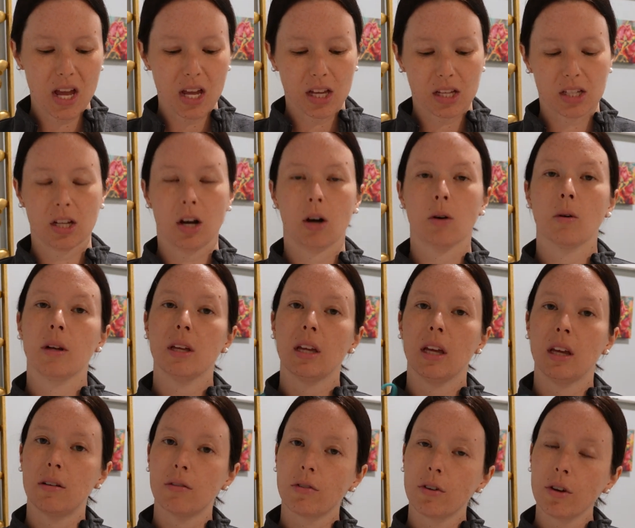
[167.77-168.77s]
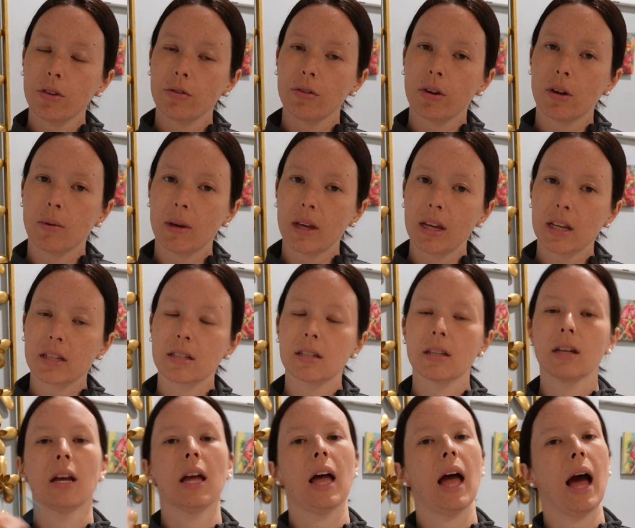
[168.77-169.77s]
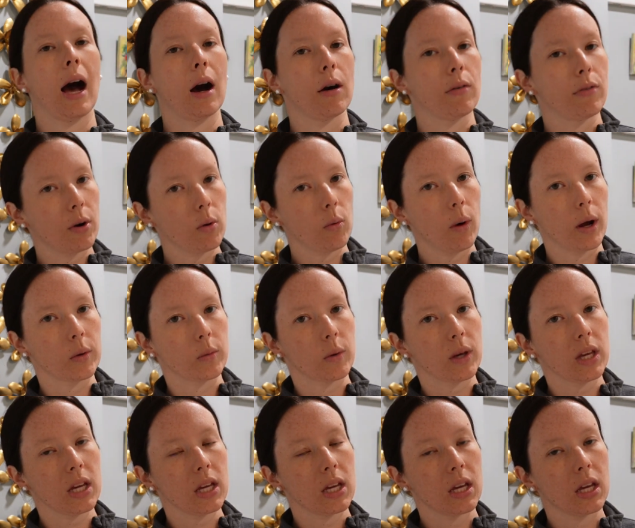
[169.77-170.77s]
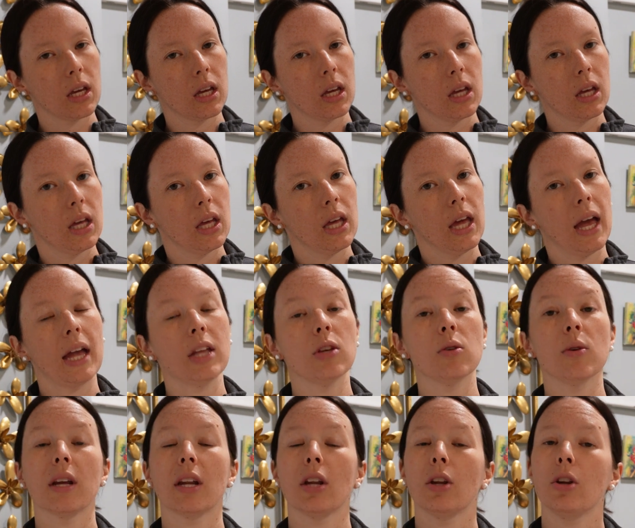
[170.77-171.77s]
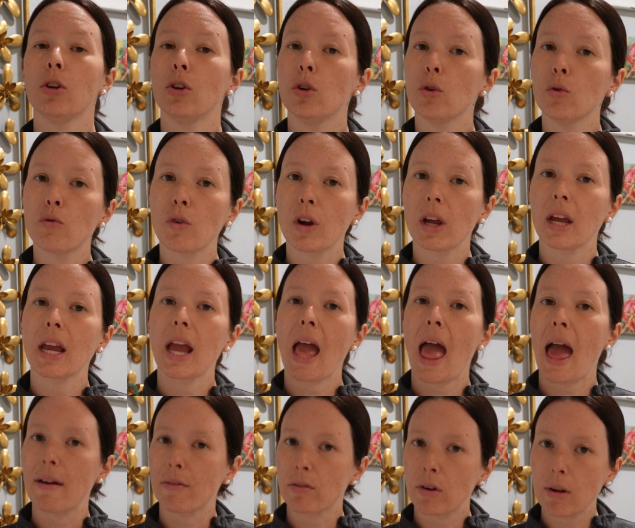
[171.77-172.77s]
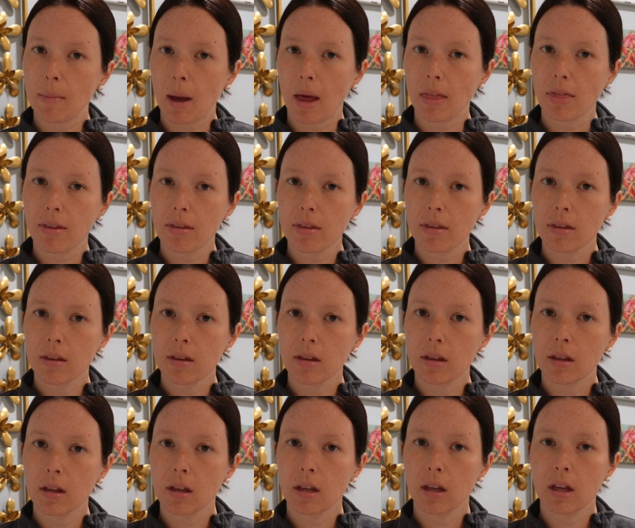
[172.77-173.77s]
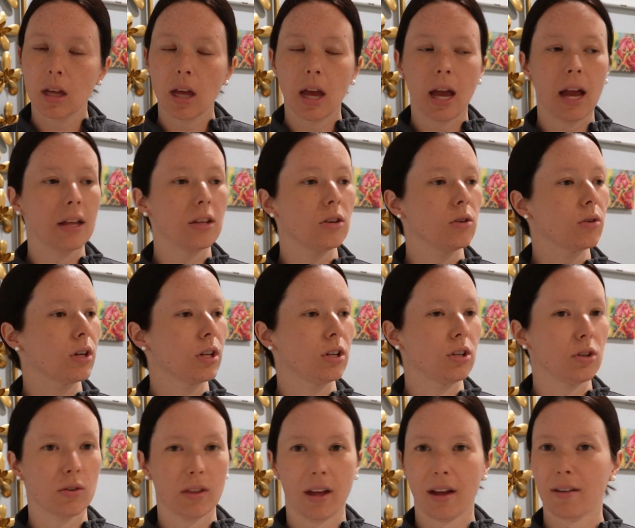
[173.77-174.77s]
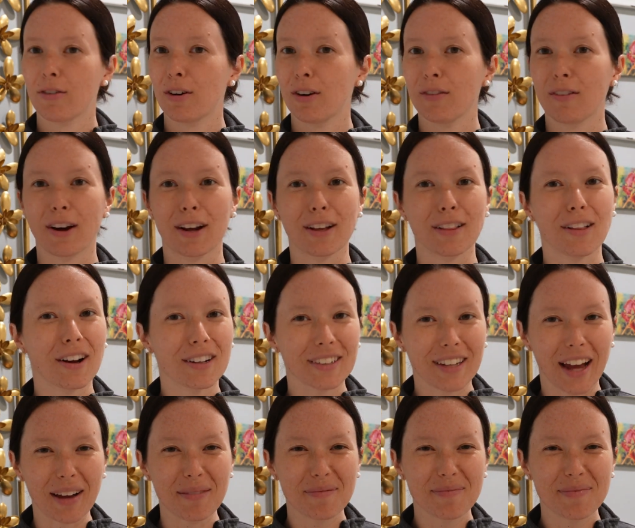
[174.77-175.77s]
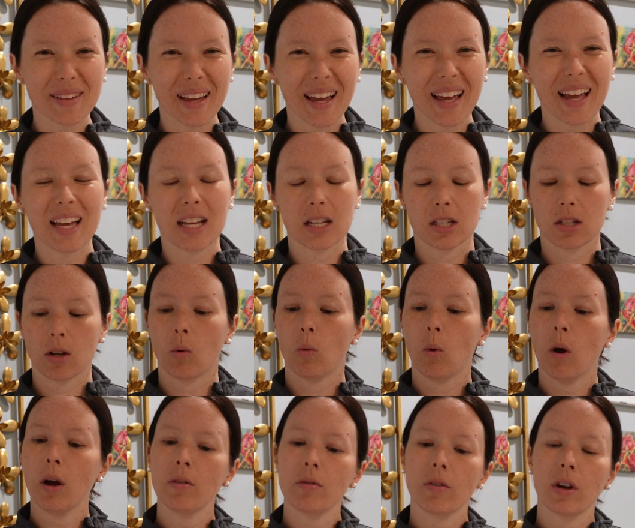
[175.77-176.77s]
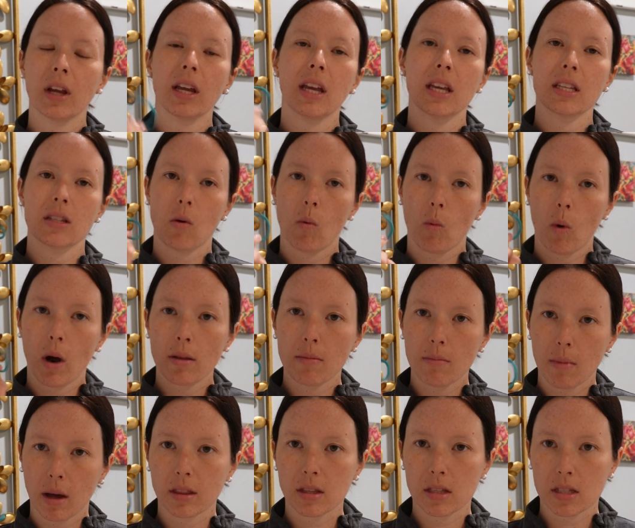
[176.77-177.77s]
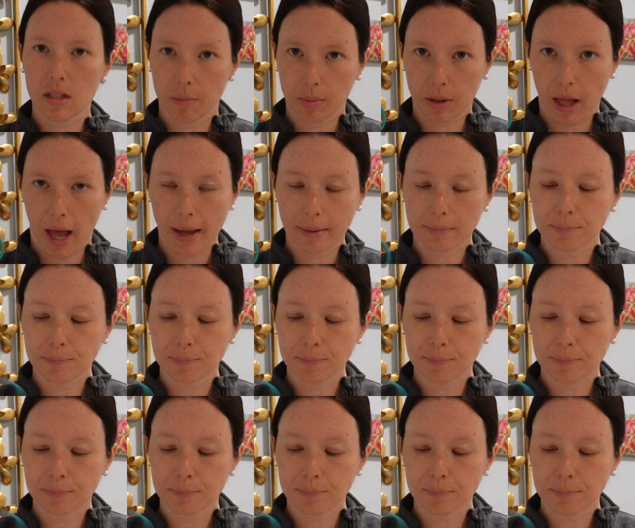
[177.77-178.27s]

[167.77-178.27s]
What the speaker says: So in for 3 weeks, out for 1 week, and you get a new ring every month, and you can do that for a very long time. So one ring is a 1 month supply.